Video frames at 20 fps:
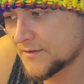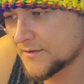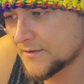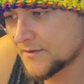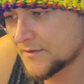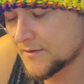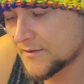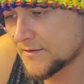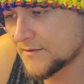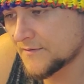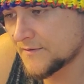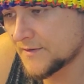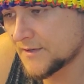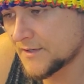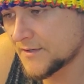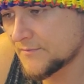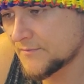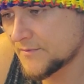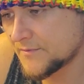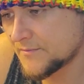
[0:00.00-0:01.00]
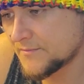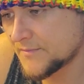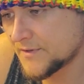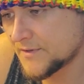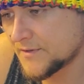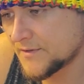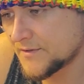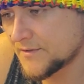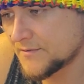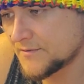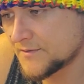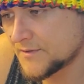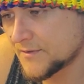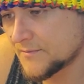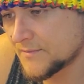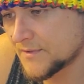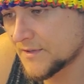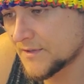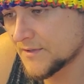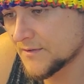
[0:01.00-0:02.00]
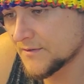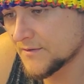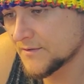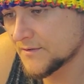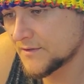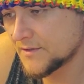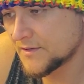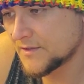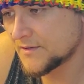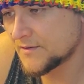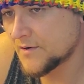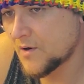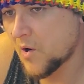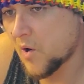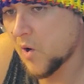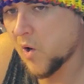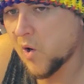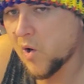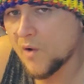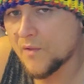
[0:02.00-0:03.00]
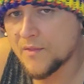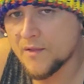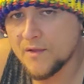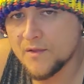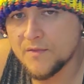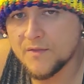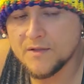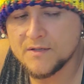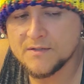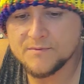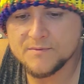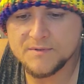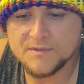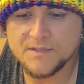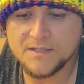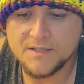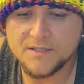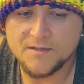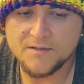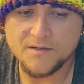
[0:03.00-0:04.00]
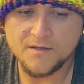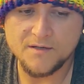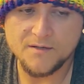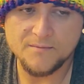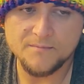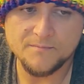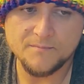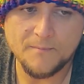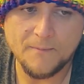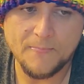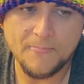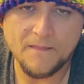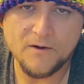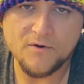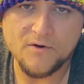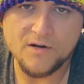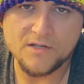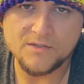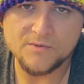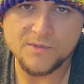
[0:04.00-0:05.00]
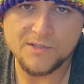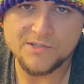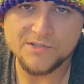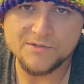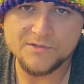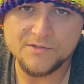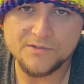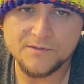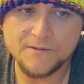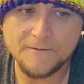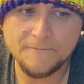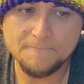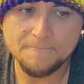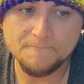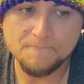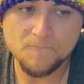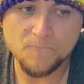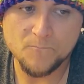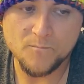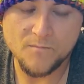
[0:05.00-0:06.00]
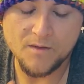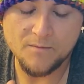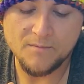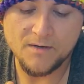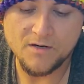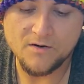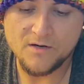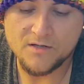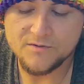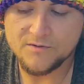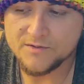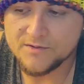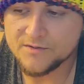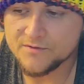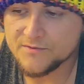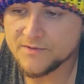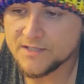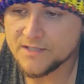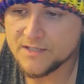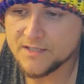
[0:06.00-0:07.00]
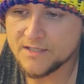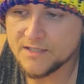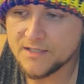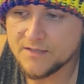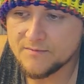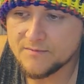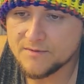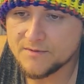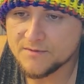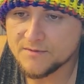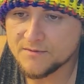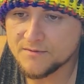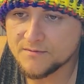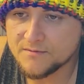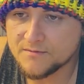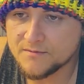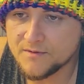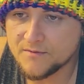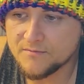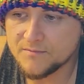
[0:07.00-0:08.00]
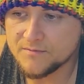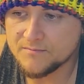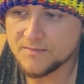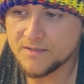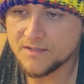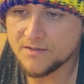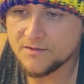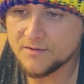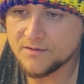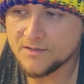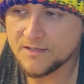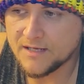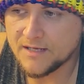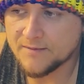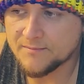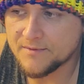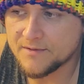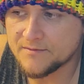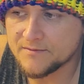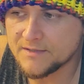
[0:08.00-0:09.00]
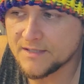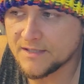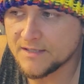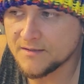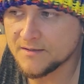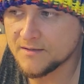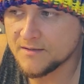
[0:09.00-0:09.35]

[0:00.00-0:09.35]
does the divine want me to do something here? And this was a cross watchers, my cross watchers reading, and he was being looked at, but it was like,